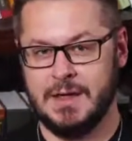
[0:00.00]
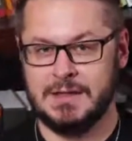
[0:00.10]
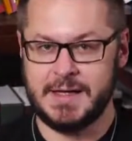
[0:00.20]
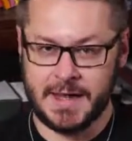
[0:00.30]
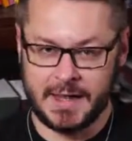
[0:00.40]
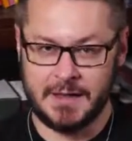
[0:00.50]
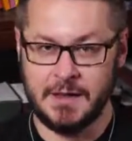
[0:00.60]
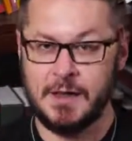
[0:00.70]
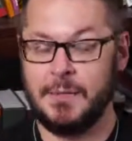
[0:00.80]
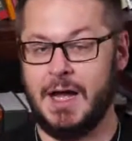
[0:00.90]
Second,
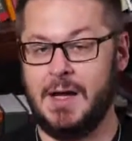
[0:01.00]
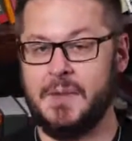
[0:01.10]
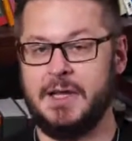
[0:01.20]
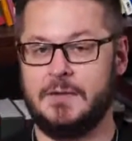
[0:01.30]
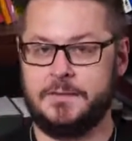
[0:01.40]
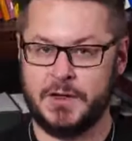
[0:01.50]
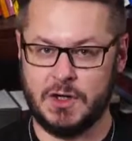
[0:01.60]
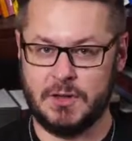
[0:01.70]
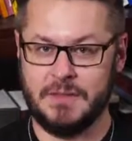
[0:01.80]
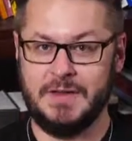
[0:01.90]
Muhammad
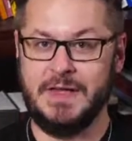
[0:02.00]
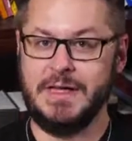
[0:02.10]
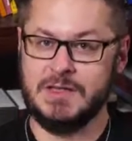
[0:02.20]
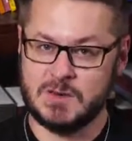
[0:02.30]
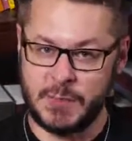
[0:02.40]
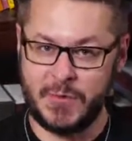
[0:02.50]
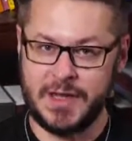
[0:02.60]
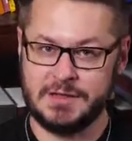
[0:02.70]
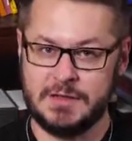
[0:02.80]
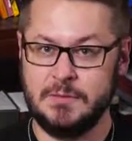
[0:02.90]
affirmed the
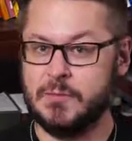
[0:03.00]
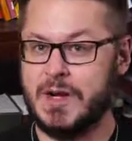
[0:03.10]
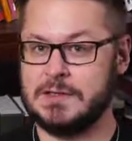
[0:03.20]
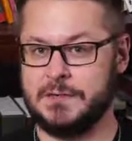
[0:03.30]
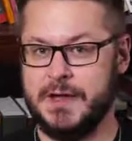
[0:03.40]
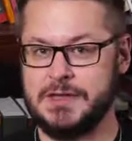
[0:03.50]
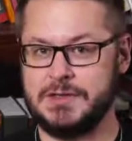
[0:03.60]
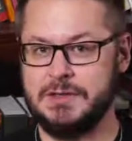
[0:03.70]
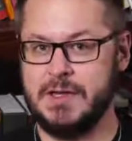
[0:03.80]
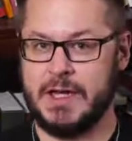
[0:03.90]
inspiration,
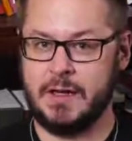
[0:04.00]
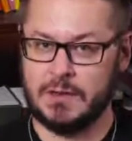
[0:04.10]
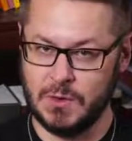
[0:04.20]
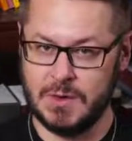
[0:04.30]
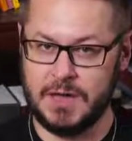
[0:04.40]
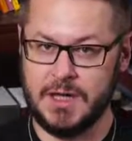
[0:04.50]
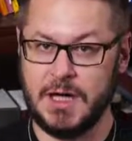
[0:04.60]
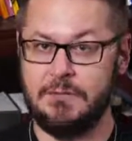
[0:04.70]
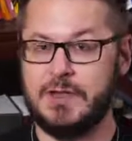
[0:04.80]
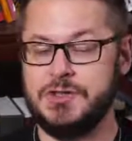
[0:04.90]
preservation, and authority
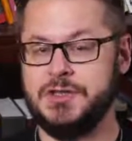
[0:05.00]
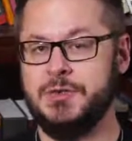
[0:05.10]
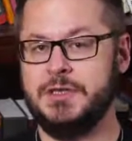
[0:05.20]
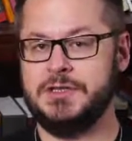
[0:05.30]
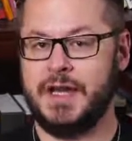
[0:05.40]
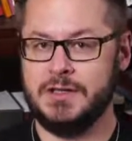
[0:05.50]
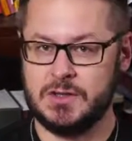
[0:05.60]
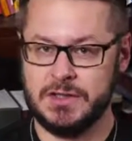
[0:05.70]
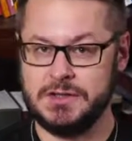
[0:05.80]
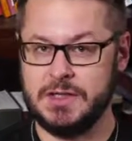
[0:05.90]
of the Jewish and
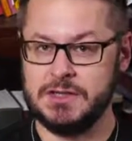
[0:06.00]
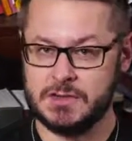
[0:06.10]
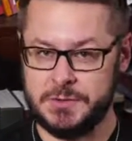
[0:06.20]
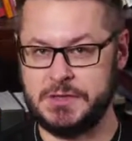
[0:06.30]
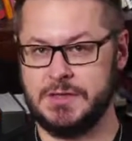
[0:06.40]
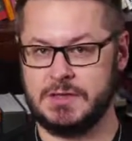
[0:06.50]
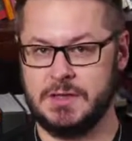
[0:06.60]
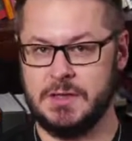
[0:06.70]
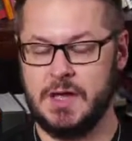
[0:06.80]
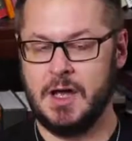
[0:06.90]
Christian scriptures.
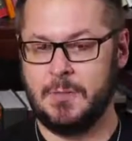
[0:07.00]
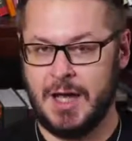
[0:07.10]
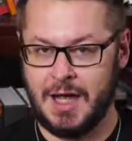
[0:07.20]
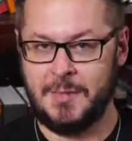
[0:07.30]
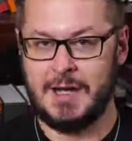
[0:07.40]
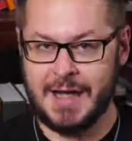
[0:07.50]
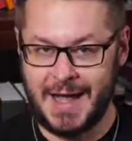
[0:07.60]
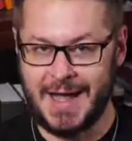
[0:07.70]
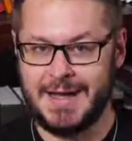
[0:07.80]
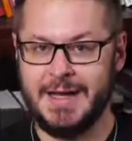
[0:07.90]
Muhammad
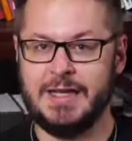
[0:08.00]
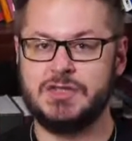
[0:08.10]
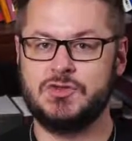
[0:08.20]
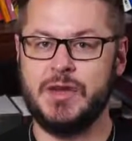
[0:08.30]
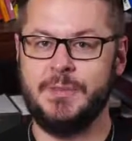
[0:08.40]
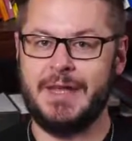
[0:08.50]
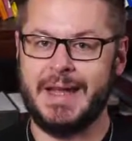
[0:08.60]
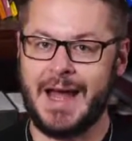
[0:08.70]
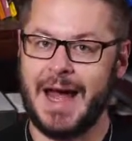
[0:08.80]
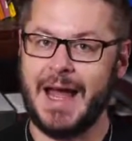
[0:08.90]
had an
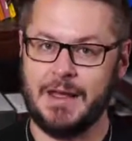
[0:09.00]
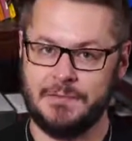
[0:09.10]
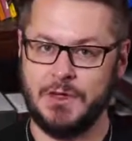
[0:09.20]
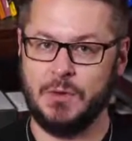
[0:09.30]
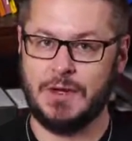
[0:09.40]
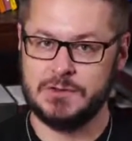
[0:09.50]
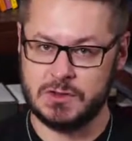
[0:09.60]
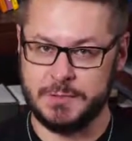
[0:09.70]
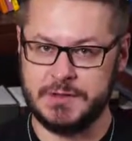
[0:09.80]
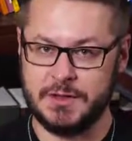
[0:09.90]
extremely high view of
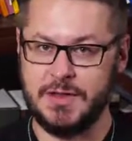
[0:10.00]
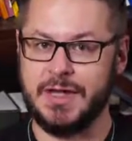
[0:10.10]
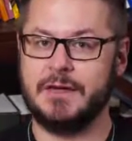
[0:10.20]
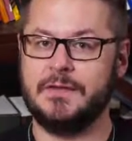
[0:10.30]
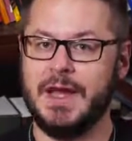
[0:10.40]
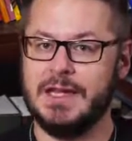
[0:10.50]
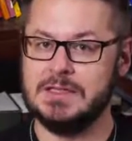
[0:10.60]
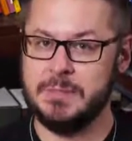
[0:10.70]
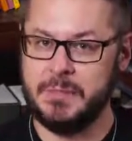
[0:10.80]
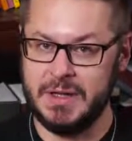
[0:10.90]
scripture and of
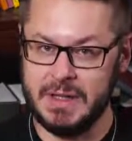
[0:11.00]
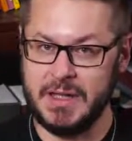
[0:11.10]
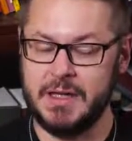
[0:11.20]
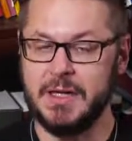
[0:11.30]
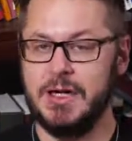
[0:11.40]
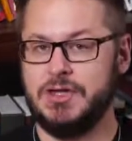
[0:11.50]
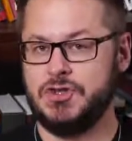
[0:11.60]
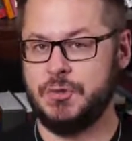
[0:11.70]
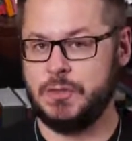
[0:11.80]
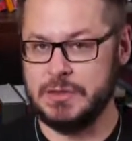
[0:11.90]
God's ability
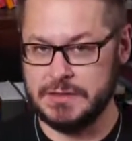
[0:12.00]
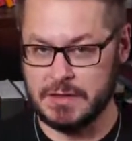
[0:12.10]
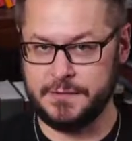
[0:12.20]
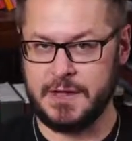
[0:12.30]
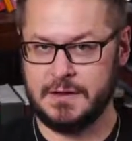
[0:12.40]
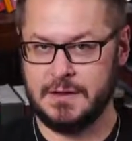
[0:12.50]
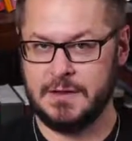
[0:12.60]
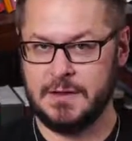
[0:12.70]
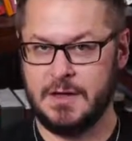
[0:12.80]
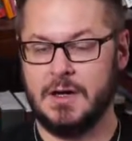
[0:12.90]
to preserve it.
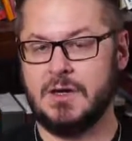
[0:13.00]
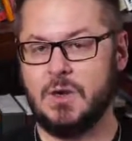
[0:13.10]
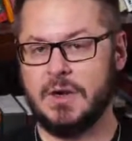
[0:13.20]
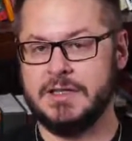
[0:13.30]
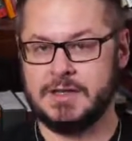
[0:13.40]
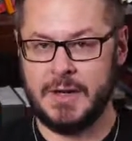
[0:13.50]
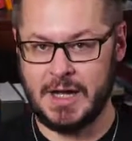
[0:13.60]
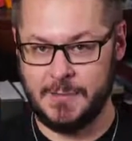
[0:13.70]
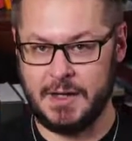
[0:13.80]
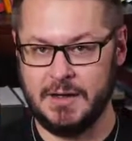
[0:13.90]
According to
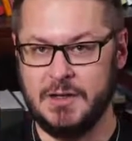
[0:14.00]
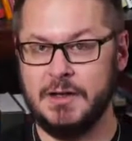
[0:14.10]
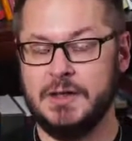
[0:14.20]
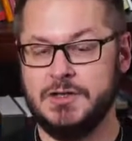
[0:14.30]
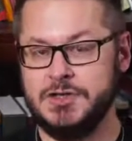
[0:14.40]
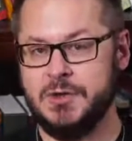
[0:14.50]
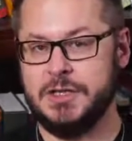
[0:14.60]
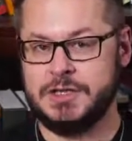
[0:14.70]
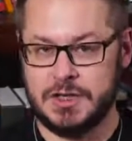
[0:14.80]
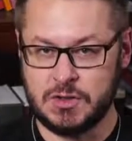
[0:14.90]
Muhammad, the
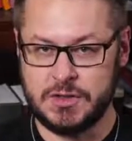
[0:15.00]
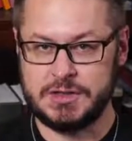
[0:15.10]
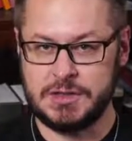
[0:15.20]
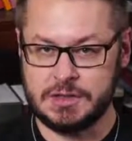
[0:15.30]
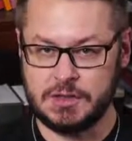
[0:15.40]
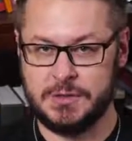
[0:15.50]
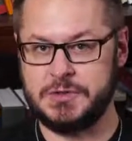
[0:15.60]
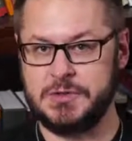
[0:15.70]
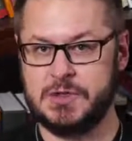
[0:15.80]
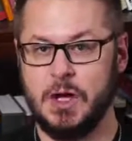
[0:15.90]
Jewish and Christian
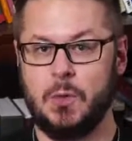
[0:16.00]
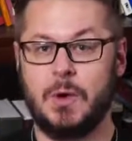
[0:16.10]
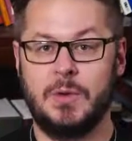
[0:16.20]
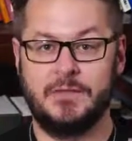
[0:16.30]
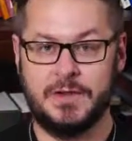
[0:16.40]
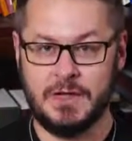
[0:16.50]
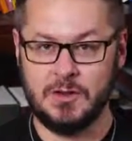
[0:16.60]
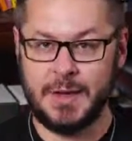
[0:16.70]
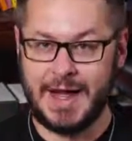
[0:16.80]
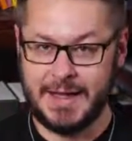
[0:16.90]
scriptures were
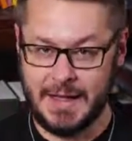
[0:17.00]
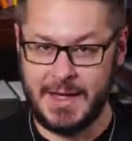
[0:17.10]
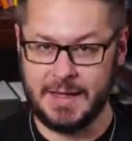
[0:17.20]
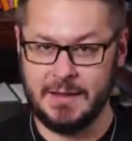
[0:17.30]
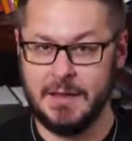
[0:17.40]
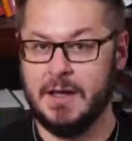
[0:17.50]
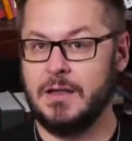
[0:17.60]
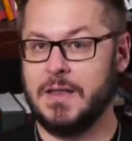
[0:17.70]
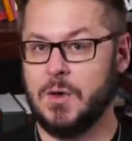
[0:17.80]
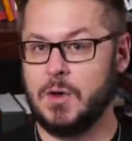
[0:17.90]
revealed by God
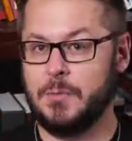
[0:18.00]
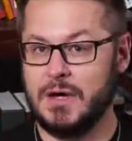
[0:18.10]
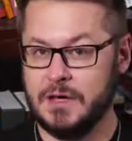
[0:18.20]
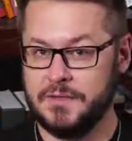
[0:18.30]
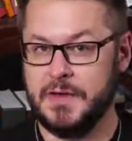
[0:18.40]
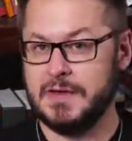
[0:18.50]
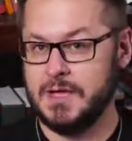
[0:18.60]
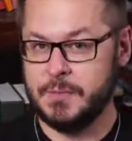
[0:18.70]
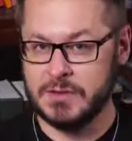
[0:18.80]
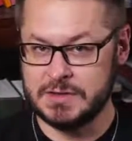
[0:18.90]
they were
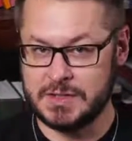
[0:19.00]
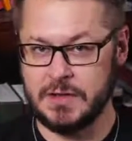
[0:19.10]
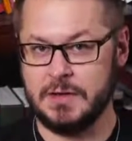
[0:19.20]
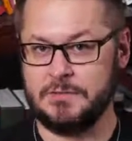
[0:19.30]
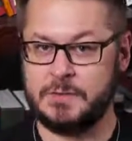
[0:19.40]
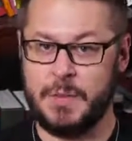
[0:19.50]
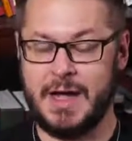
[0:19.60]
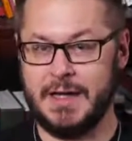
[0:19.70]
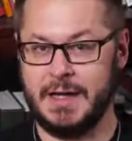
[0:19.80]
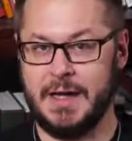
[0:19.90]
perfectly preserved
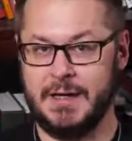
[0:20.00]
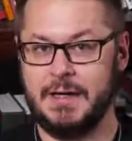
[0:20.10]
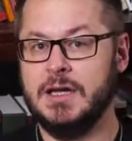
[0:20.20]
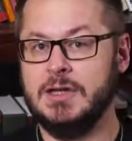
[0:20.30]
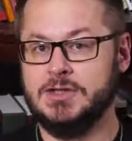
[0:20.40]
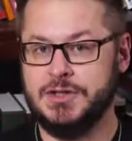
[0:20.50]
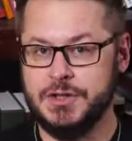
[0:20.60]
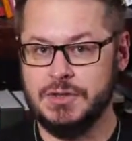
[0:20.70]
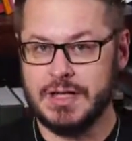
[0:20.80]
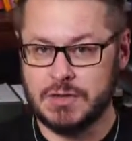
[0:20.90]
by God.
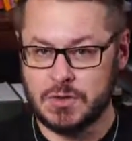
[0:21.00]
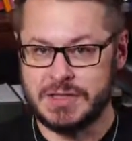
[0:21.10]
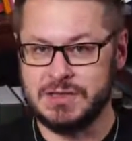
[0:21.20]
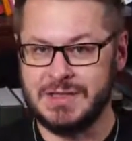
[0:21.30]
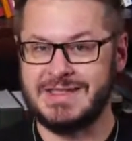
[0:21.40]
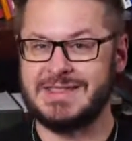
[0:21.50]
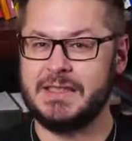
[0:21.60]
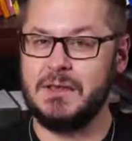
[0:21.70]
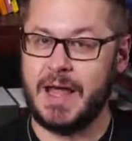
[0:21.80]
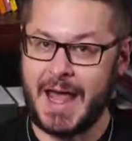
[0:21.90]
Jews and Christians
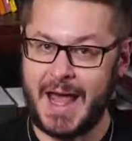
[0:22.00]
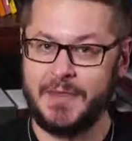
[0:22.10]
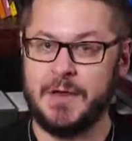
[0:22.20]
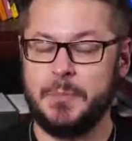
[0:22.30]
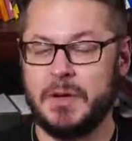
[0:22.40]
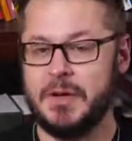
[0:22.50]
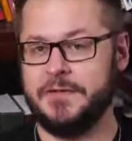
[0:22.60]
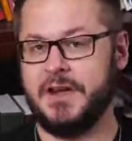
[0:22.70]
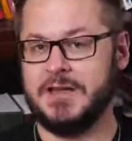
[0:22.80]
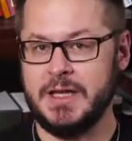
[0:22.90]
still had the
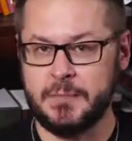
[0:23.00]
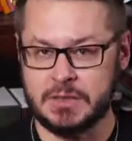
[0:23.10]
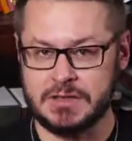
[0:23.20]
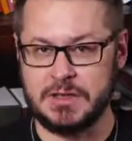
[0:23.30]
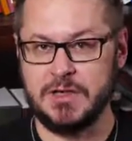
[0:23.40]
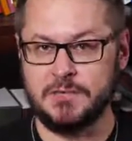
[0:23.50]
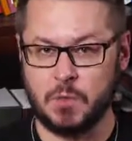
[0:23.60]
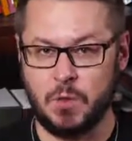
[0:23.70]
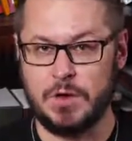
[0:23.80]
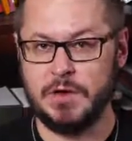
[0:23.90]
perfectly preserved
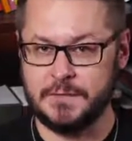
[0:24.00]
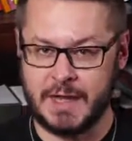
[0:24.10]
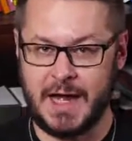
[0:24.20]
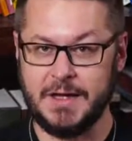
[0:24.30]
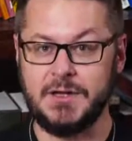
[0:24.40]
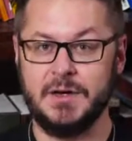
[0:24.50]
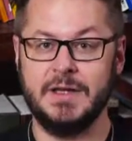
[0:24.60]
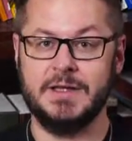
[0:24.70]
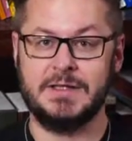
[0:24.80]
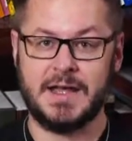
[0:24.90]
Word of God
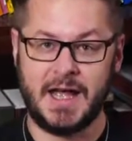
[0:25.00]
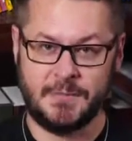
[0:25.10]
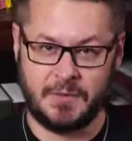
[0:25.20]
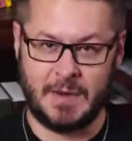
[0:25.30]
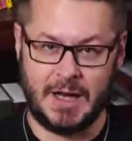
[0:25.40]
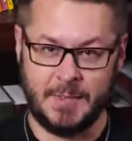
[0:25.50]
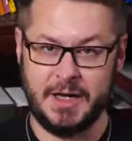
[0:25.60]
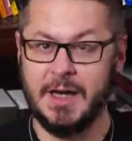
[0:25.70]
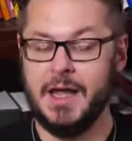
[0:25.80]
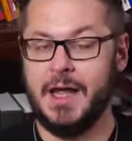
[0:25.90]
during the time of
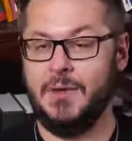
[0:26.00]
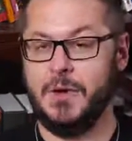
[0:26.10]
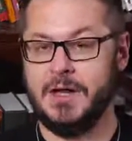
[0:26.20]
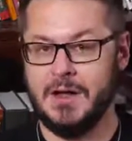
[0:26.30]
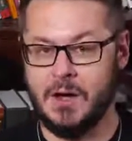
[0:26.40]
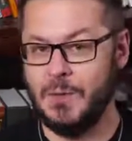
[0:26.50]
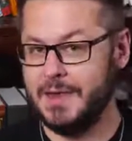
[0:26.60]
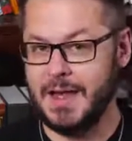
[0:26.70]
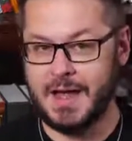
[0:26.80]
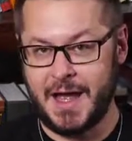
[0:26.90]
Muhammad, and we know
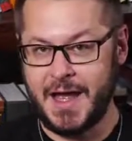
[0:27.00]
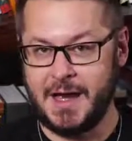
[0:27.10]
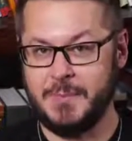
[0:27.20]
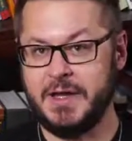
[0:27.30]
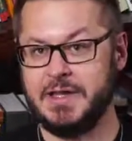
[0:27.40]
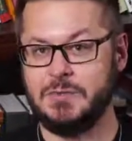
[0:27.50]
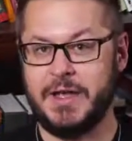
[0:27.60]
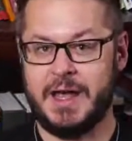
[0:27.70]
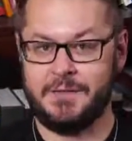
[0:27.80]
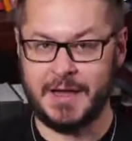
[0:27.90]
what they had because
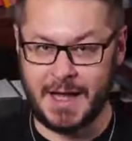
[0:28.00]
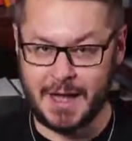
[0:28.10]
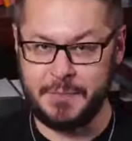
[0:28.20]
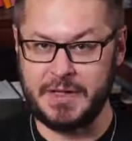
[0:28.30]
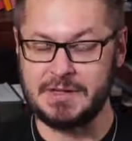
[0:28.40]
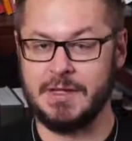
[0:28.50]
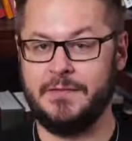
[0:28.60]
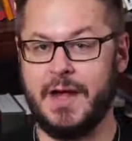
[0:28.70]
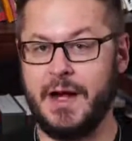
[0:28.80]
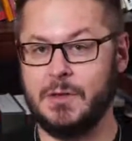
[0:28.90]
we have copies
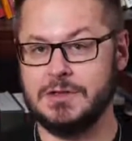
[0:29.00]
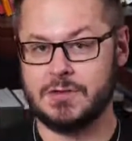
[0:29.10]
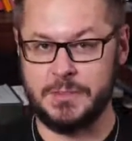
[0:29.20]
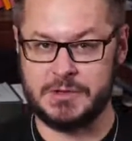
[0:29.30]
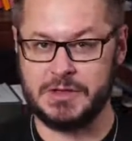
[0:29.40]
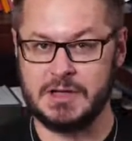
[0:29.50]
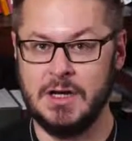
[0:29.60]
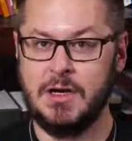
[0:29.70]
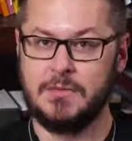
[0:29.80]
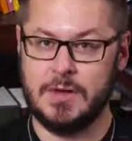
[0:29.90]
of our scriptures
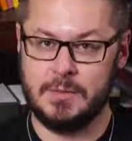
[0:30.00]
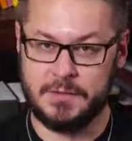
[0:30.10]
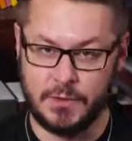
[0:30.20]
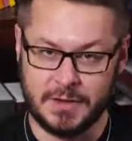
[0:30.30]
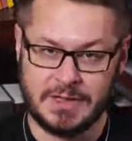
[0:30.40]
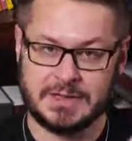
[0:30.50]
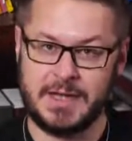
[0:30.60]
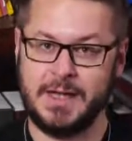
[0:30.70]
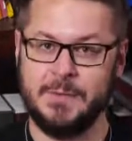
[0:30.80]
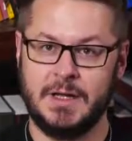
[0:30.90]
from before this
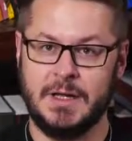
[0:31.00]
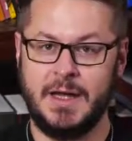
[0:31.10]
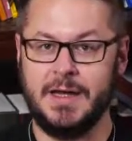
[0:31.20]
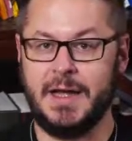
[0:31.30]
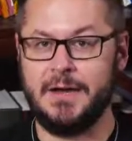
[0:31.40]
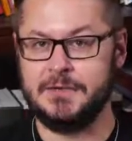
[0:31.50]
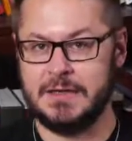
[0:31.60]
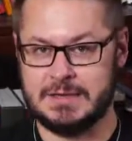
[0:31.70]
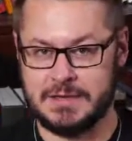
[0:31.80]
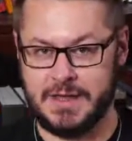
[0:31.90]
time and after
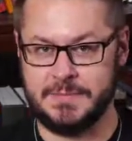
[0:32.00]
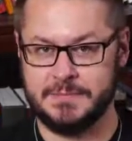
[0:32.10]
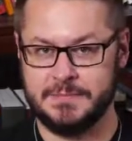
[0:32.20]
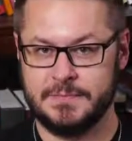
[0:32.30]
this time.